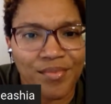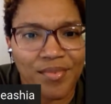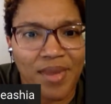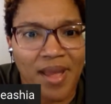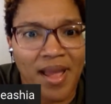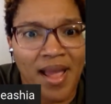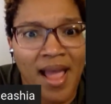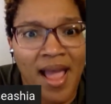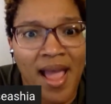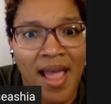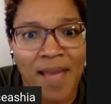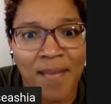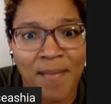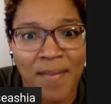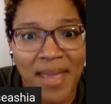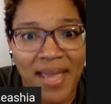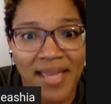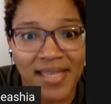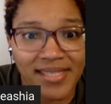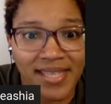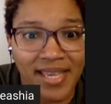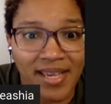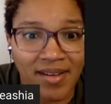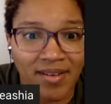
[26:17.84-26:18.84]
I
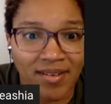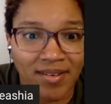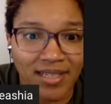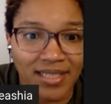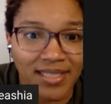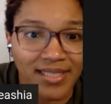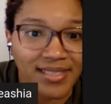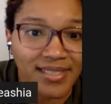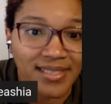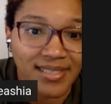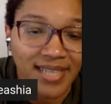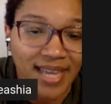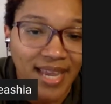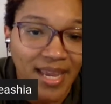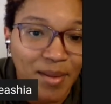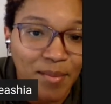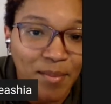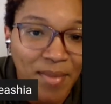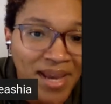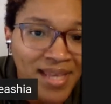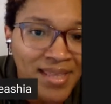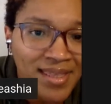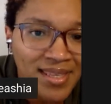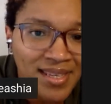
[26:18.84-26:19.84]
may sound cliche.
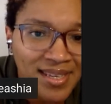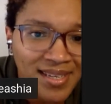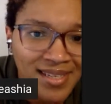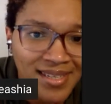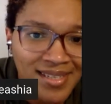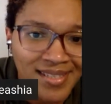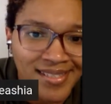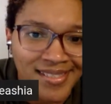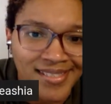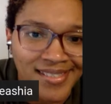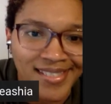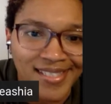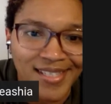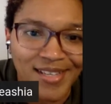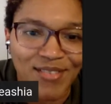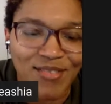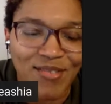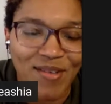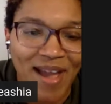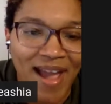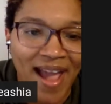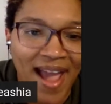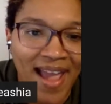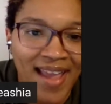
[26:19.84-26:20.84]
My thing is, if
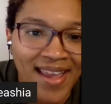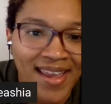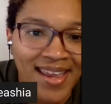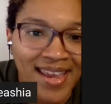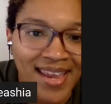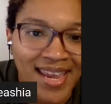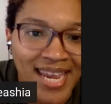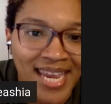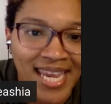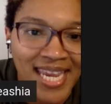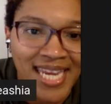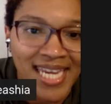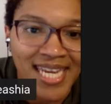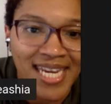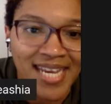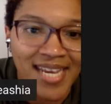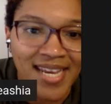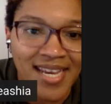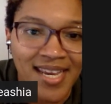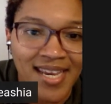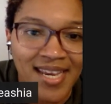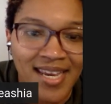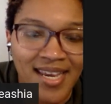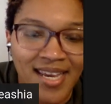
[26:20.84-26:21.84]
I can
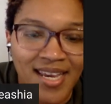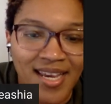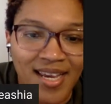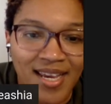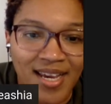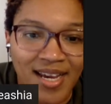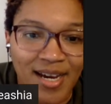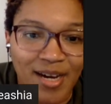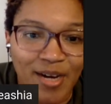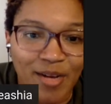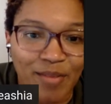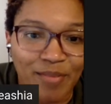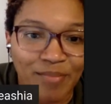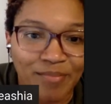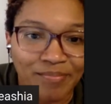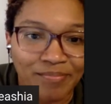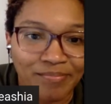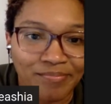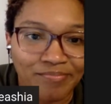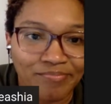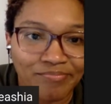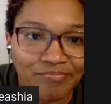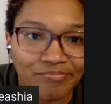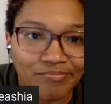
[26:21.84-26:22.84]
um,
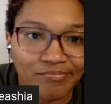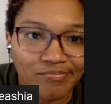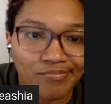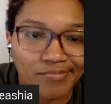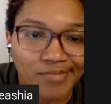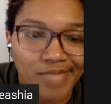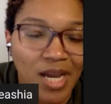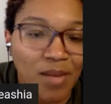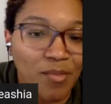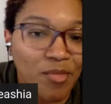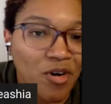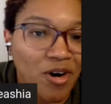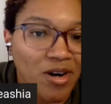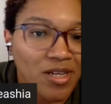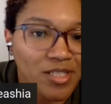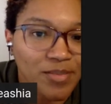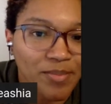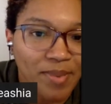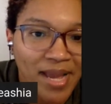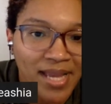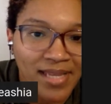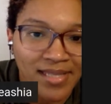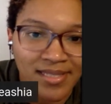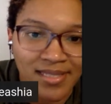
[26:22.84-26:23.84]
come across
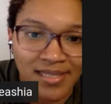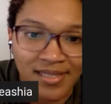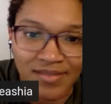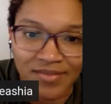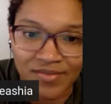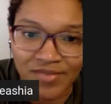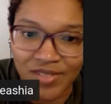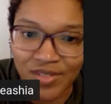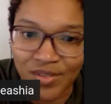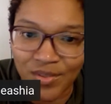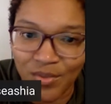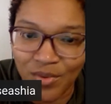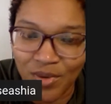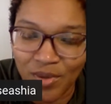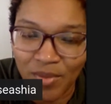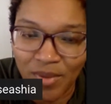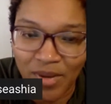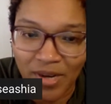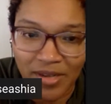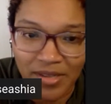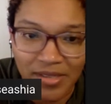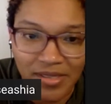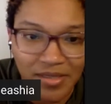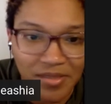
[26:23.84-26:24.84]
positive to one
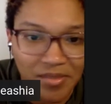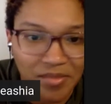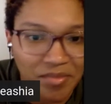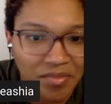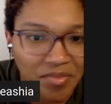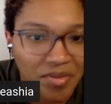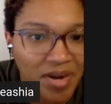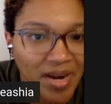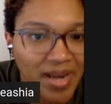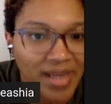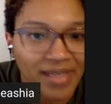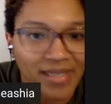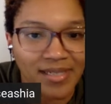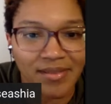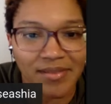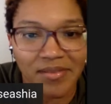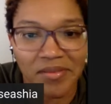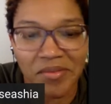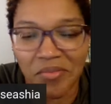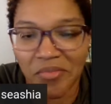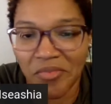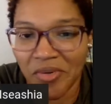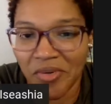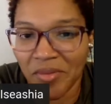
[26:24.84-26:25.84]
person, brighten
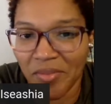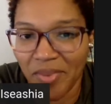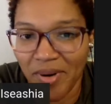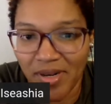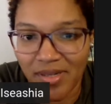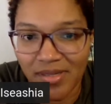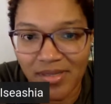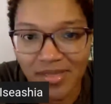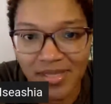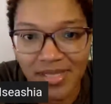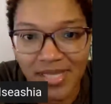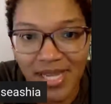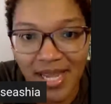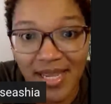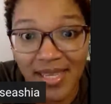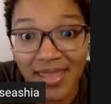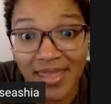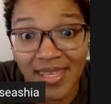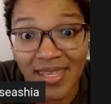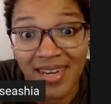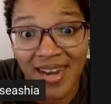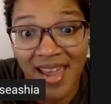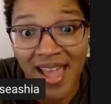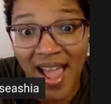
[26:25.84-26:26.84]
one person's day,
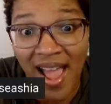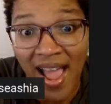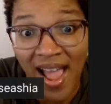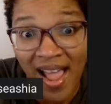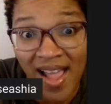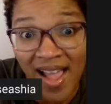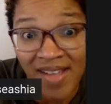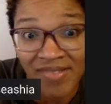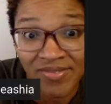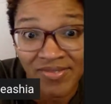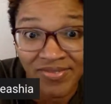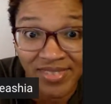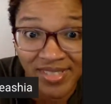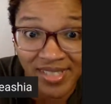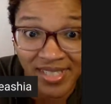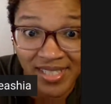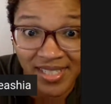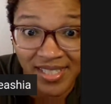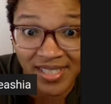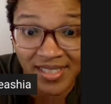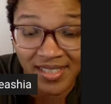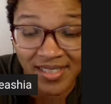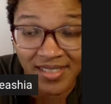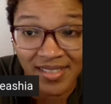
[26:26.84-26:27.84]
then I've
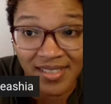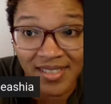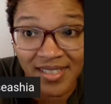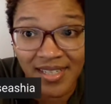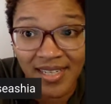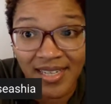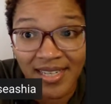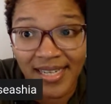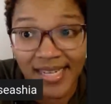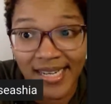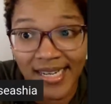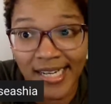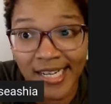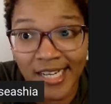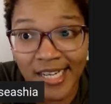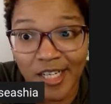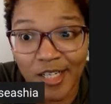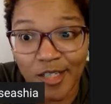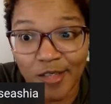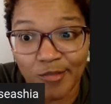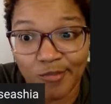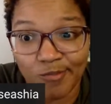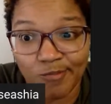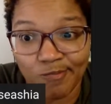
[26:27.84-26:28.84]
done
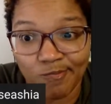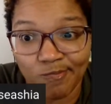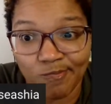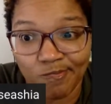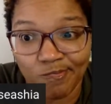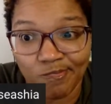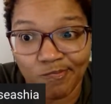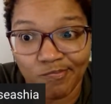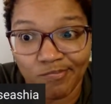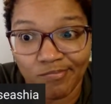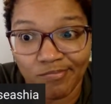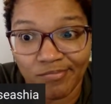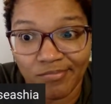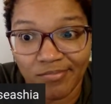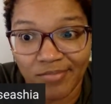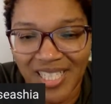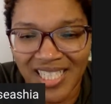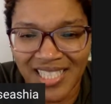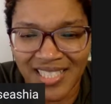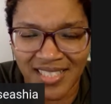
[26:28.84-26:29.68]
um, a